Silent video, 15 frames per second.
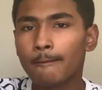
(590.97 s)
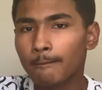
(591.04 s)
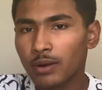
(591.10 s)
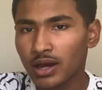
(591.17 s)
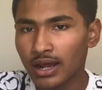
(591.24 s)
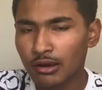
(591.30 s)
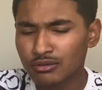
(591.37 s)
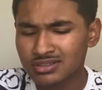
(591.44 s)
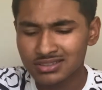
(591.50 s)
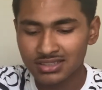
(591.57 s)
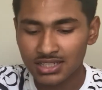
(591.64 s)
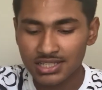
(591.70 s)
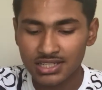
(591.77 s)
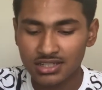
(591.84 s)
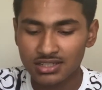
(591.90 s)
but I would
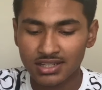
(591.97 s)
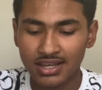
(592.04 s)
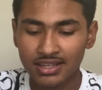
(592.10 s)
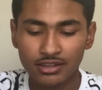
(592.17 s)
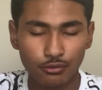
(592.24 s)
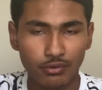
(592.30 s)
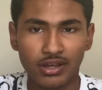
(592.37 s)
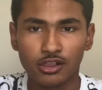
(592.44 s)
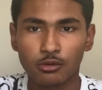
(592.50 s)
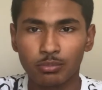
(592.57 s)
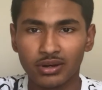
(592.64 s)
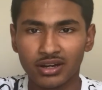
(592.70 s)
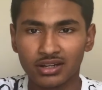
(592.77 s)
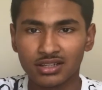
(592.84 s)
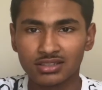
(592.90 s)
suggest just getting the regular
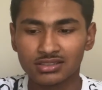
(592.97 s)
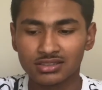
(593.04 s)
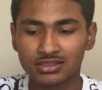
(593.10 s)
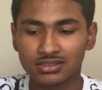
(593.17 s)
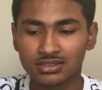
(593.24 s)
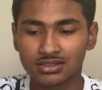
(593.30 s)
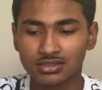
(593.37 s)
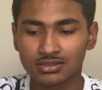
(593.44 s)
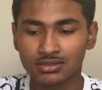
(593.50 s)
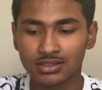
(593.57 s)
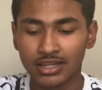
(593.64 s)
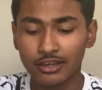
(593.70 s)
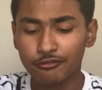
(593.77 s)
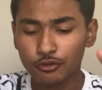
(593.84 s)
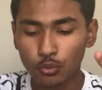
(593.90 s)
pair because
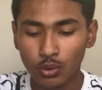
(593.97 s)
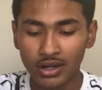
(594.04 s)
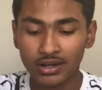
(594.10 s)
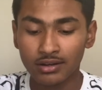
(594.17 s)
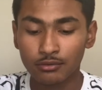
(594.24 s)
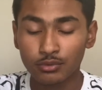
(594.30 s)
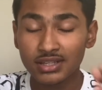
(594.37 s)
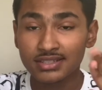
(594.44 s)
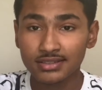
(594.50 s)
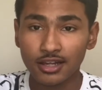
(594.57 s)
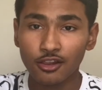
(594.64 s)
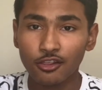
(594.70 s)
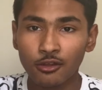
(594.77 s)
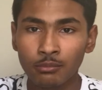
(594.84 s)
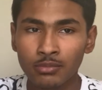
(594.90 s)
if you want to
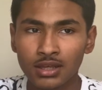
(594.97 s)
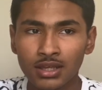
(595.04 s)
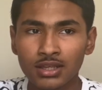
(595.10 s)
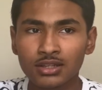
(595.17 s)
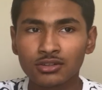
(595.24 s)
resell them,